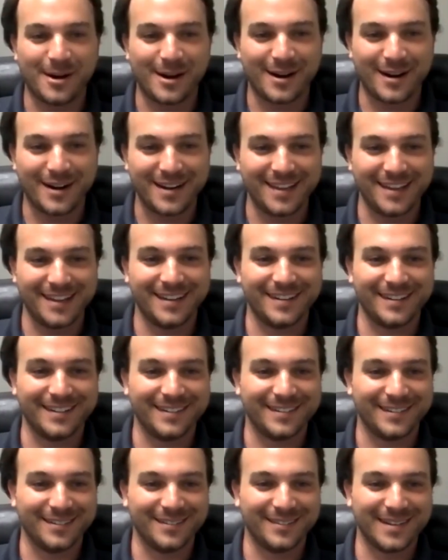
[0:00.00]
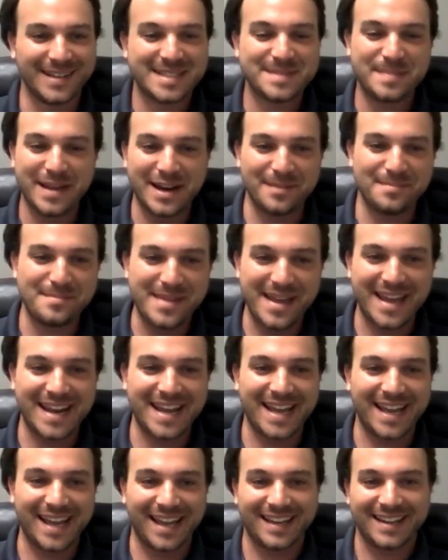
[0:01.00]
are you? It's been a
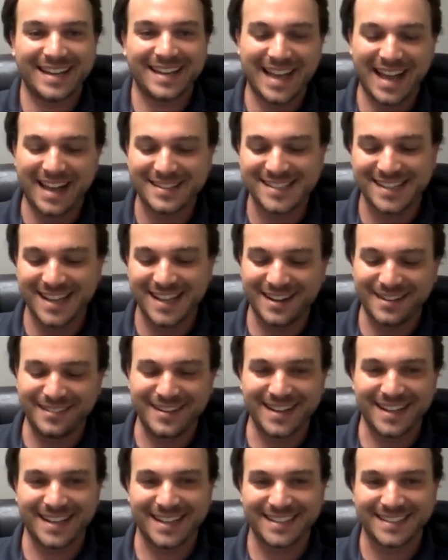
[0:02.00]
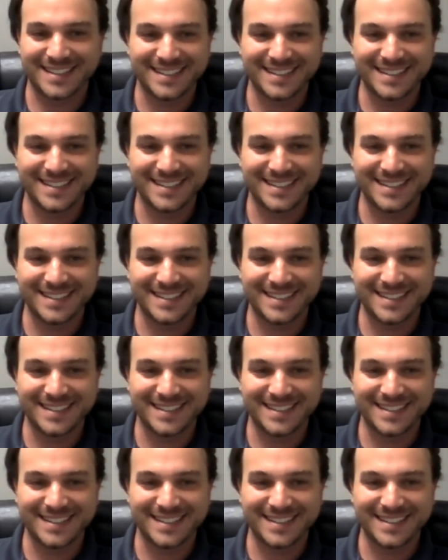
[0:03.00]
minute. How's it